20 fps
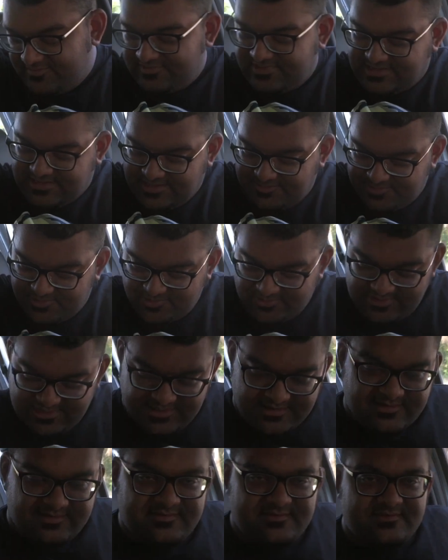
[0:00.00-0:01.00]
with cup
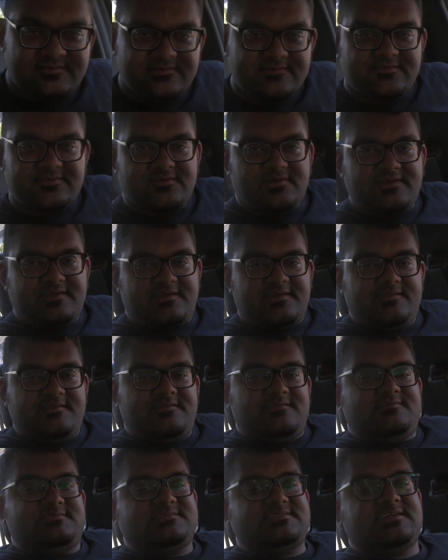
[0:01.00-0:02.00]
holders, so I can
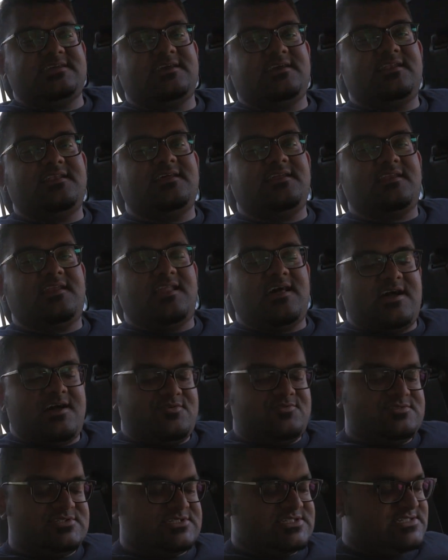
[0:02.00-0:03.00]
chill and
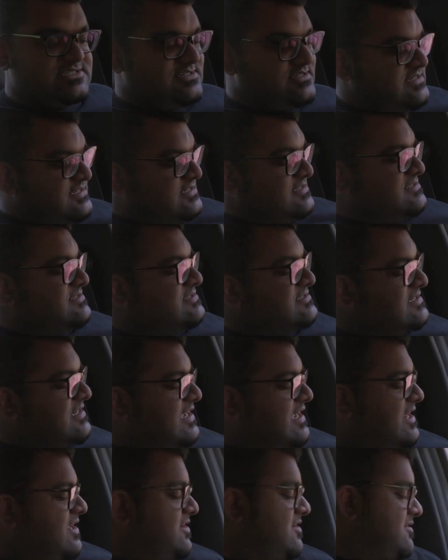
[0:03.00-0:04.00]
lounge.
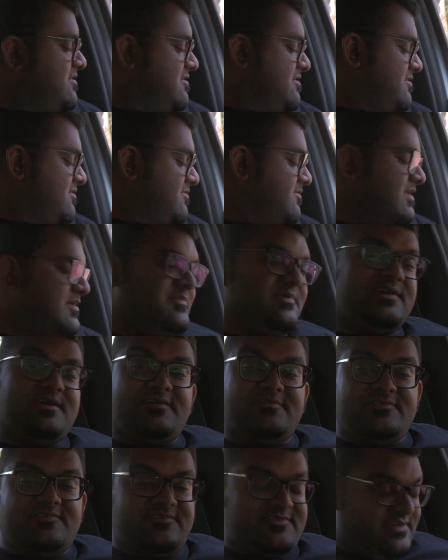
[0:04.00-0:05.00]
Maybe
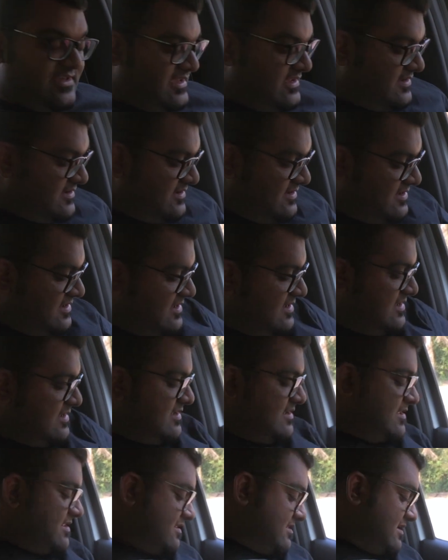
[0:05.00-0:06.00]
have a drink.
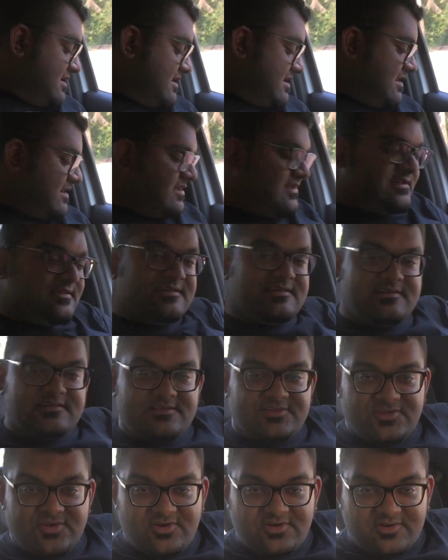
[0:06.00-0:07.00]
The
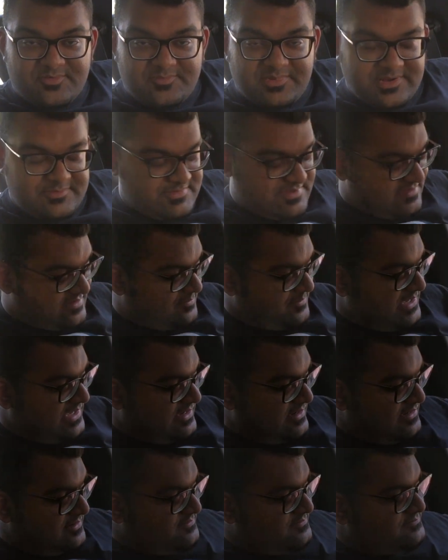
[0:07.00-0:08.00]
door compartments are
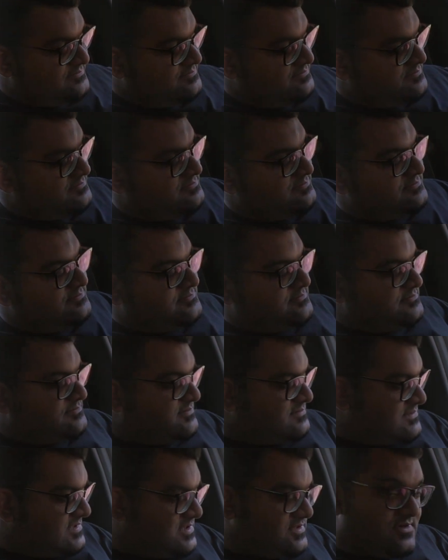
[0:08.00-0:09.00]
bigger.
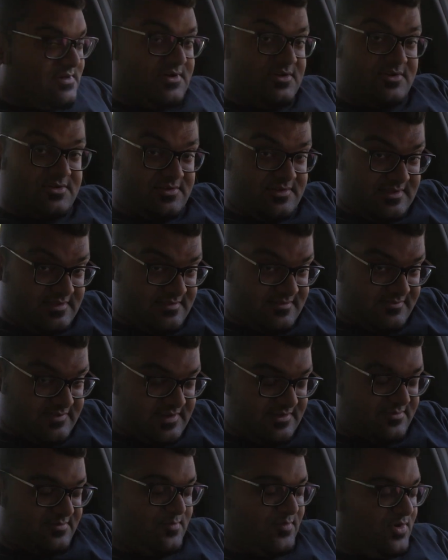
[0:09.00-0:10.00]
So although this is a
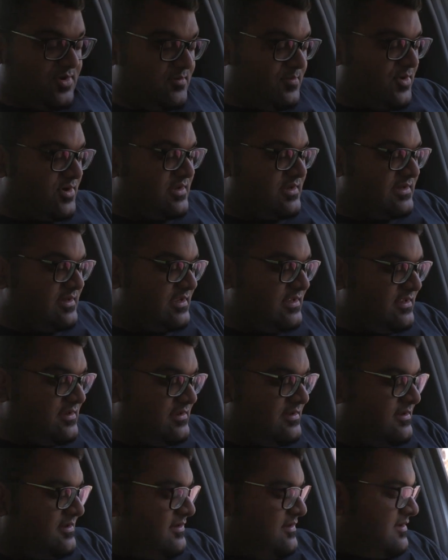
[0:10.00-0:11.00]
very small bottle,
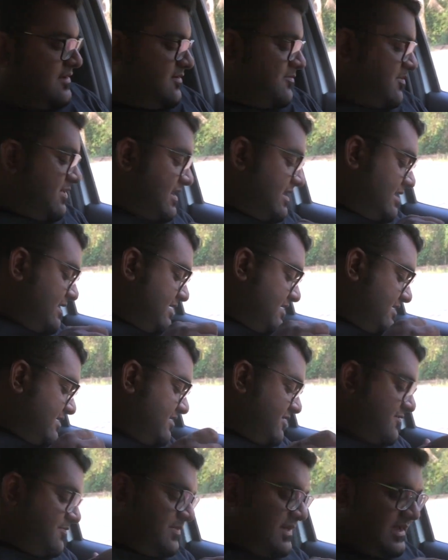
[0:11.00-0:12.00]
but
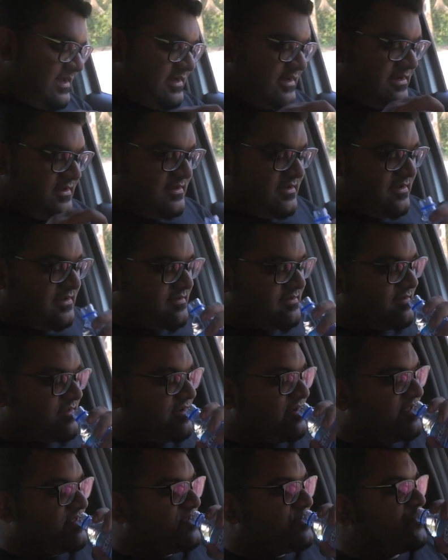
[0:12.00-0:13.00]
it's bigger. It's
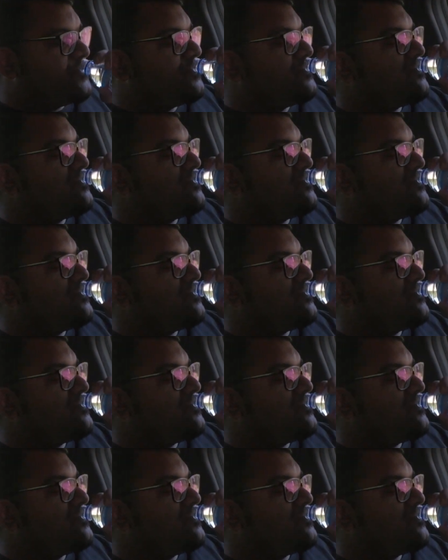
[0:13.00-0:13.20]
nice.